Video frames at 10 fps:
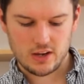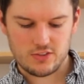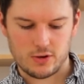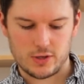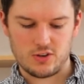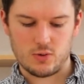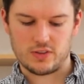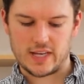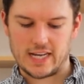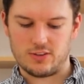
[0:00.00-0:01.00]
So you do
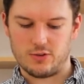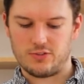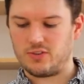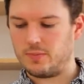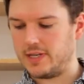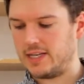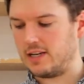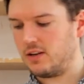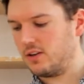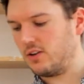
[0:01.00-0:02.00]
want the handles to
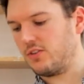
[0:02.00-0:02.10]
be